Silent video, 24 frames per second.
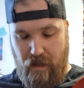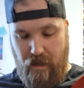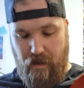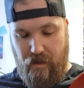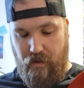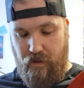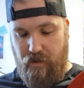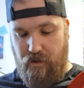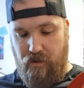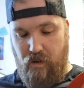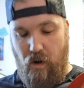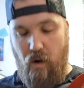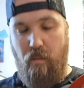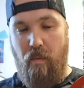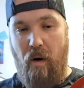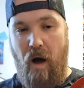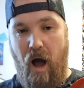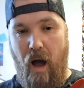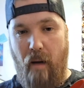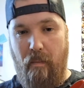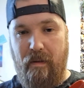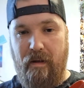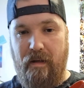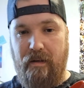There's no
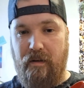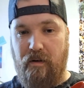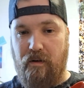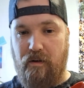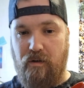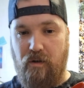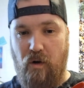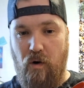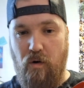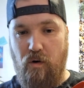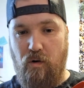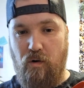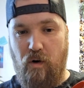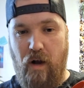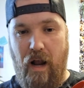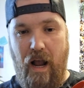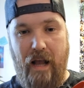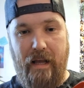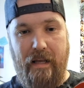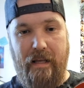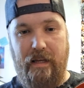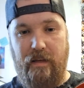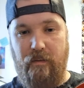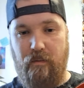popping. There's no
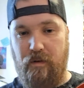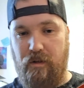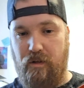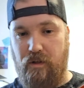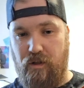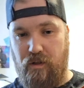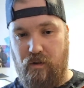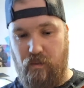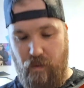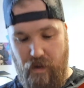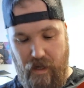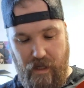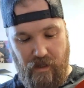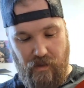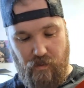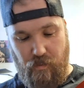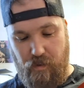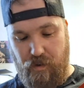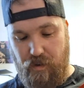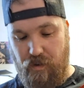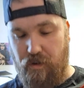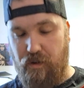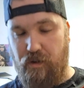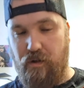cracking when you switch,
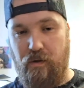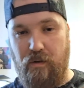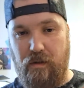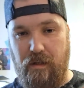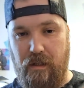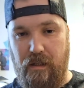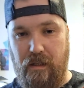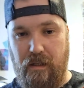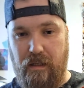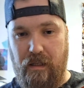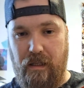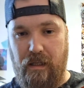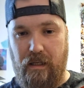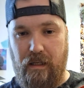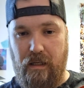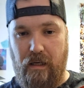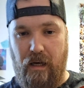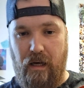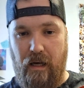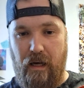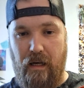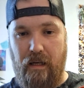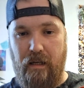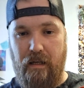when you're using
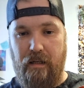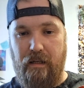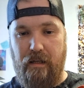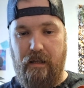the